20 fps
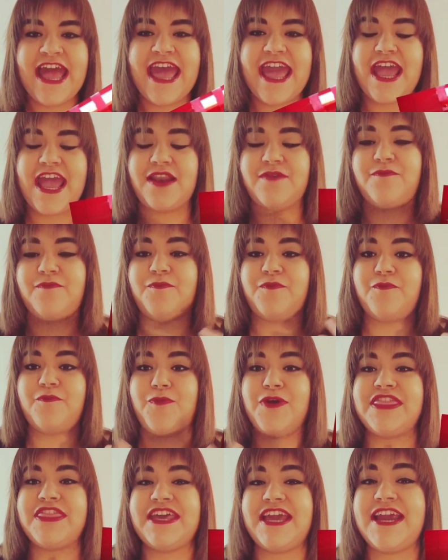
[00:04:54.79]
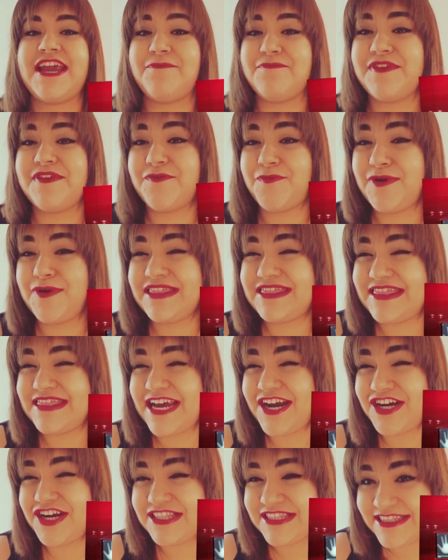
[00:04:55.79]
and with him, with
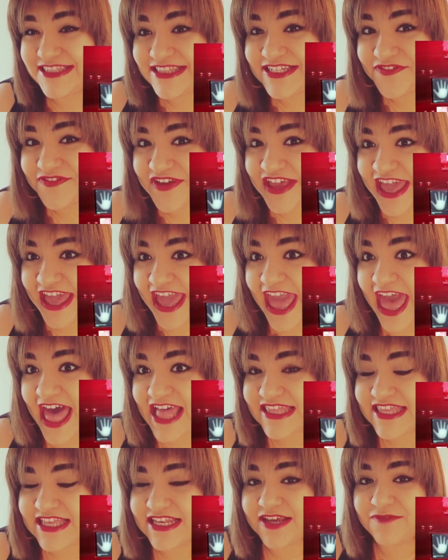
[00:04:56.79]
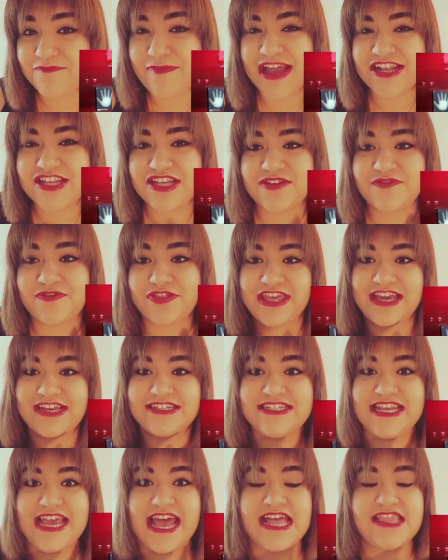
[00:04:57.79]
their living hands. And imagine if
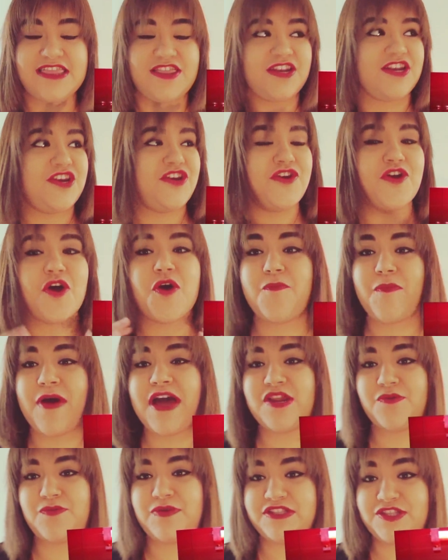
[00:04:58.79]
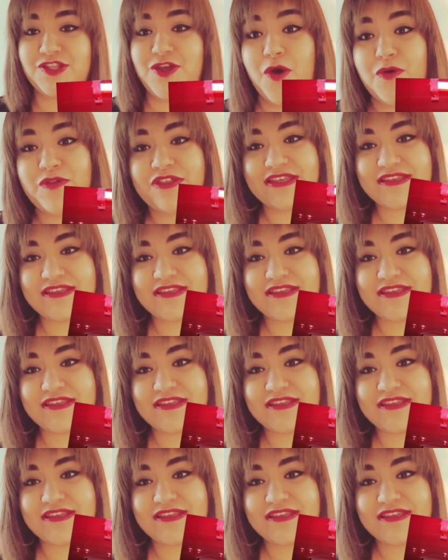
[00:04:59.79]
they're dead, then nobody will know the